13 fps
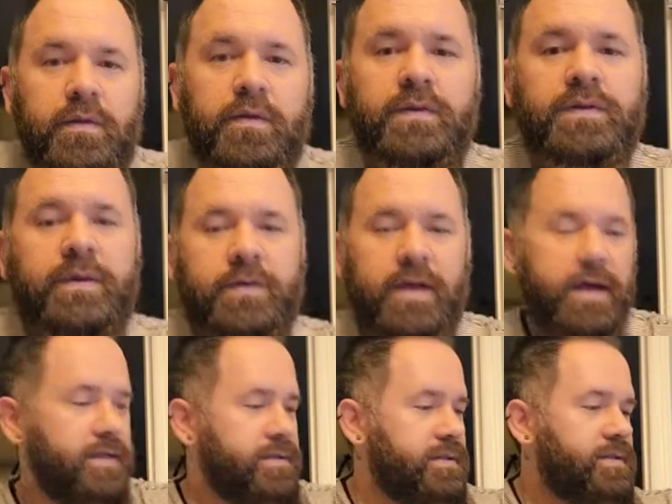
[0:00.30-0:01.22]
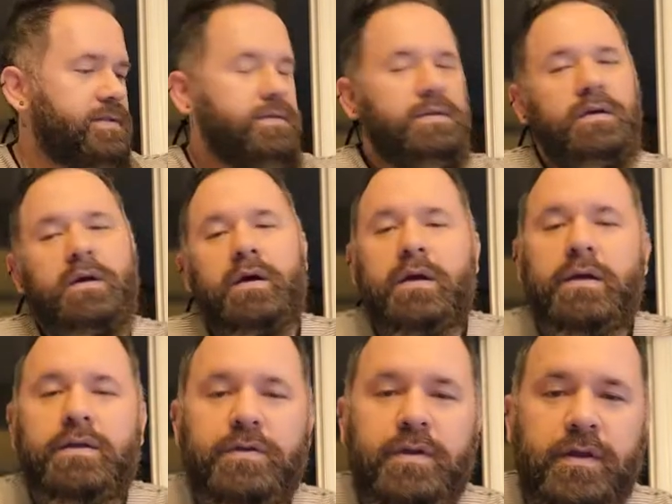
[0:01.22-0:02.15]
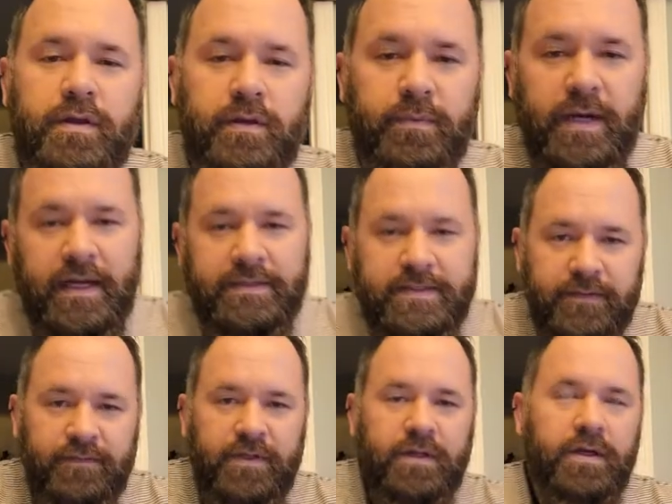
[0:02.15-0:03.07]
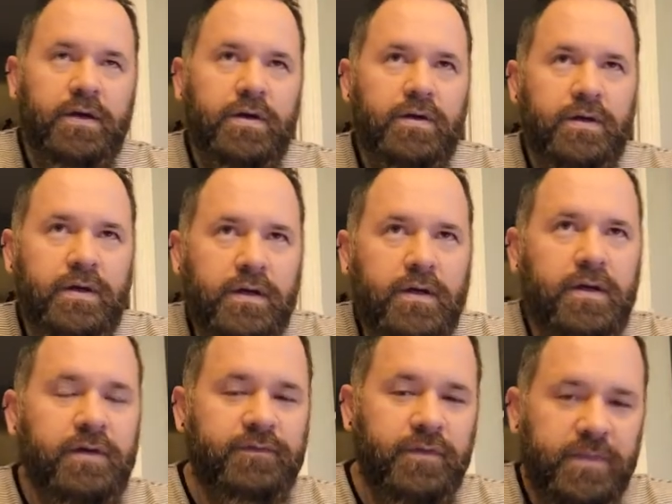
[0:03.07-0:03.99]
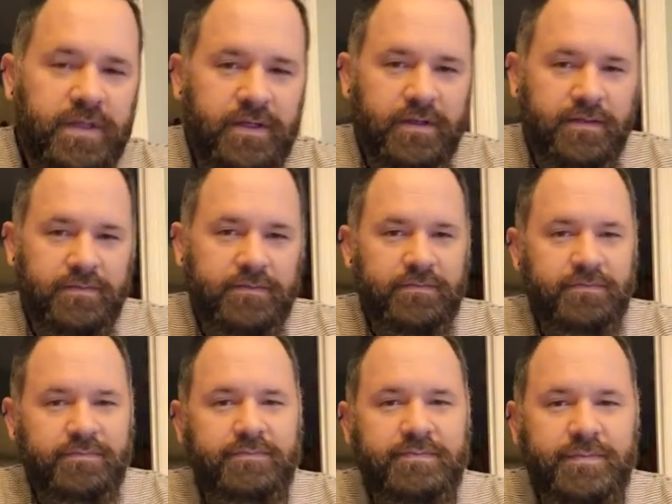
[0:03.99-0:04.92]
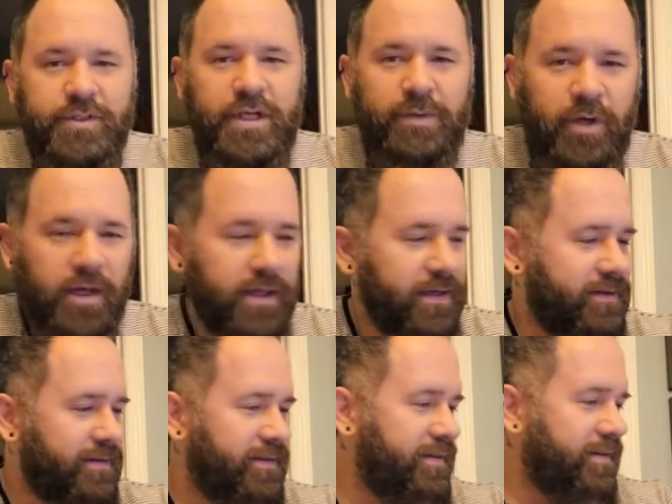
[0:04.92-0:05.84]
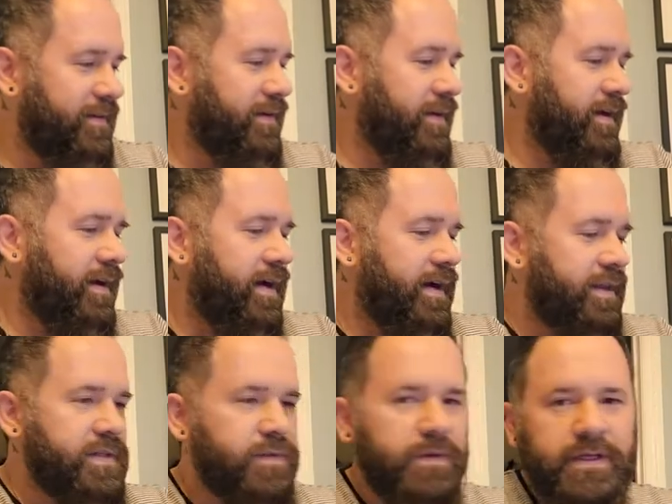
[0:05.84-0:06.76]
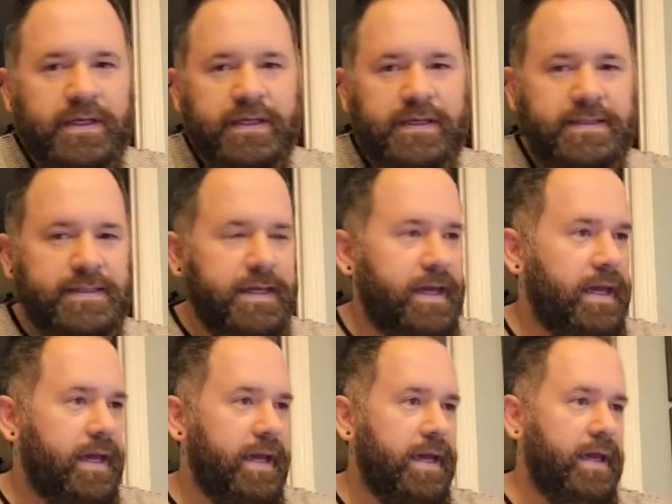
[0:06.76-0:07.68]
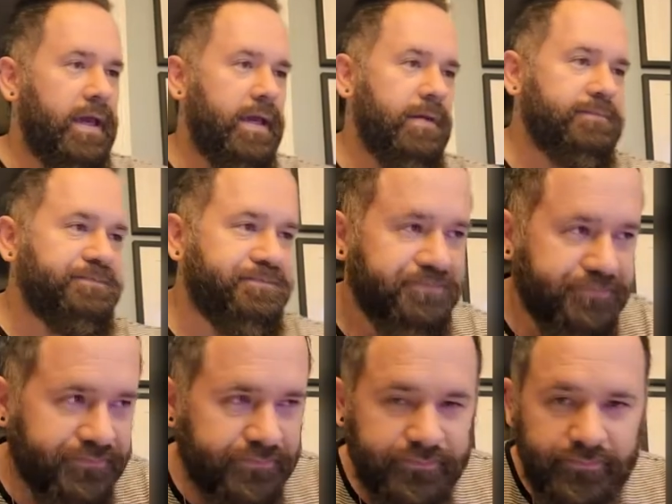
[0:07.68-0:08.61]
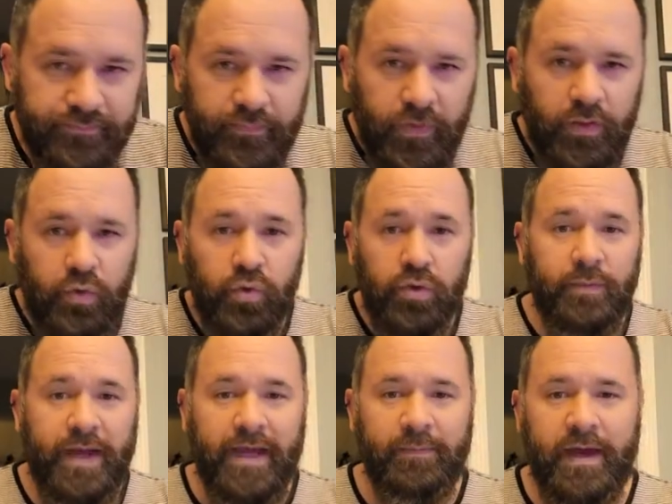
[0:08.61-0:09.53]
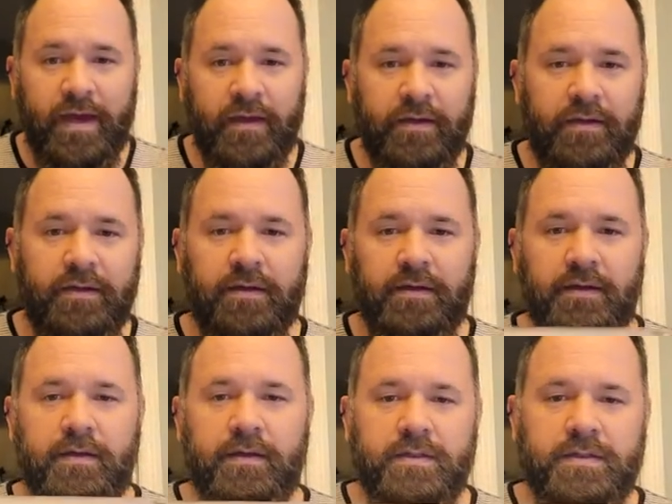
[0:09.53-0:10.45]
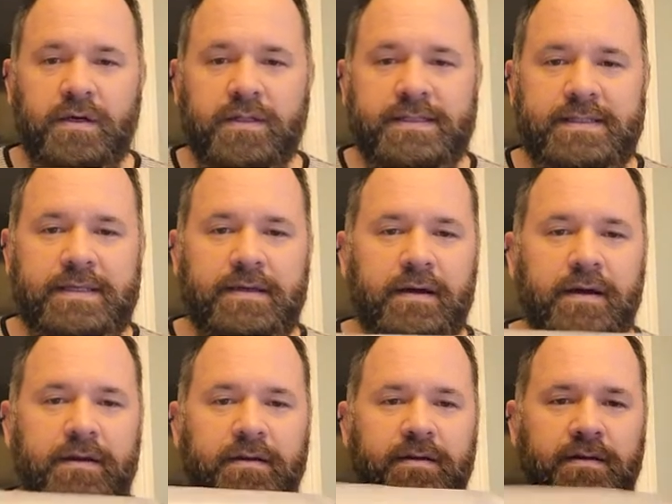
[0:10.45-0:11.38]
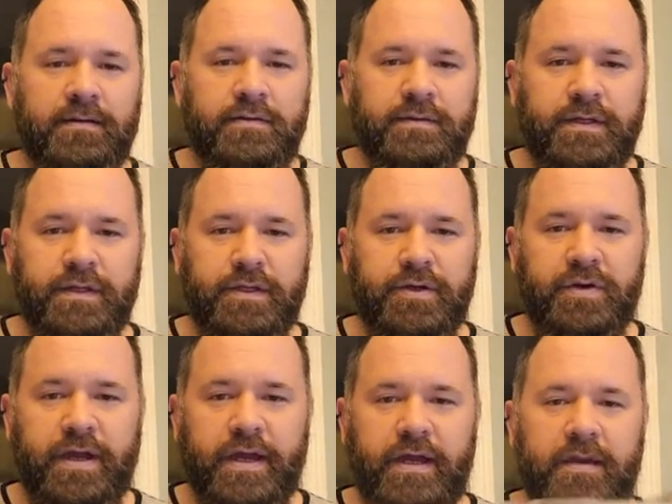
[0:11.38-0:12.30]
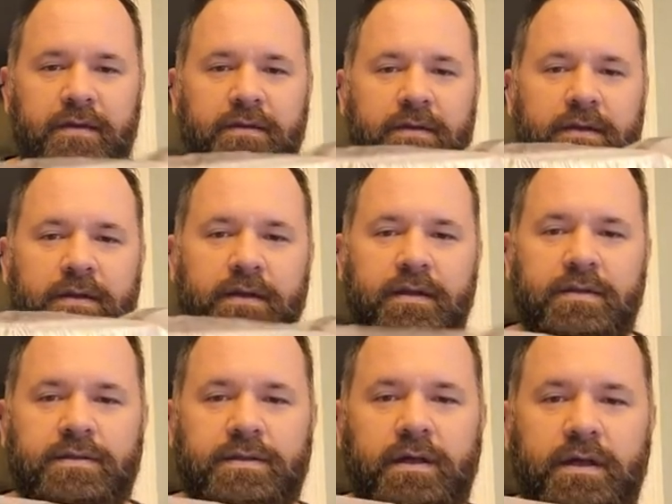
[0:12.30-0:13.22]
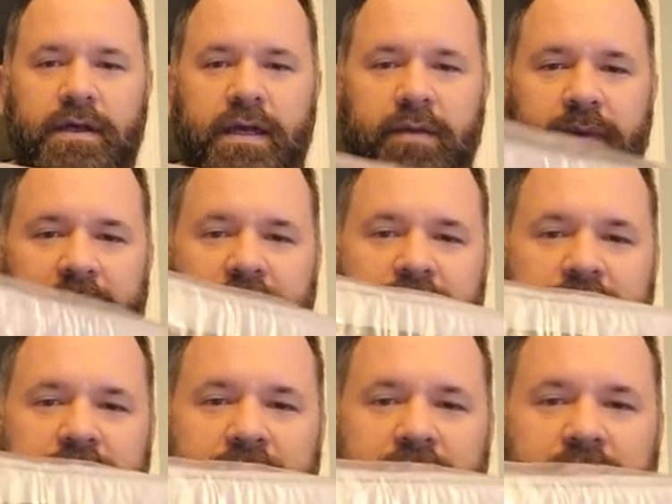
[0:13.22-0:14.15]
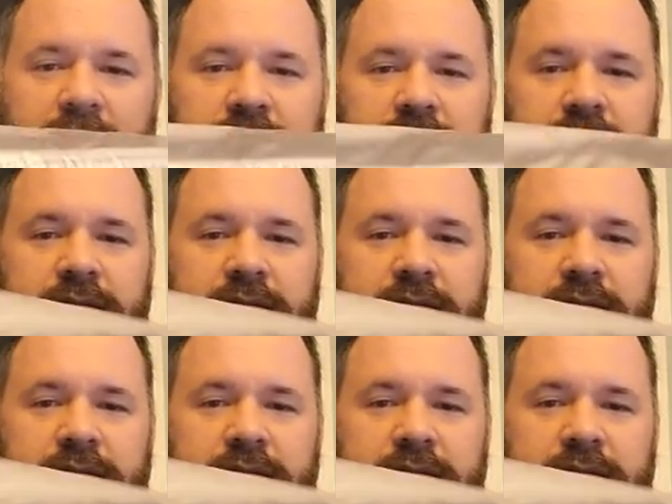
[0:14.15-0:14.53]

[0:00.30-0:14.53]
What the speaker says: What's up, you guys? Gonna do another unboxing video from the Shopaholic. This one is a cooler backpack. It's called SEEHONOR in gray. So it came packaged just like this.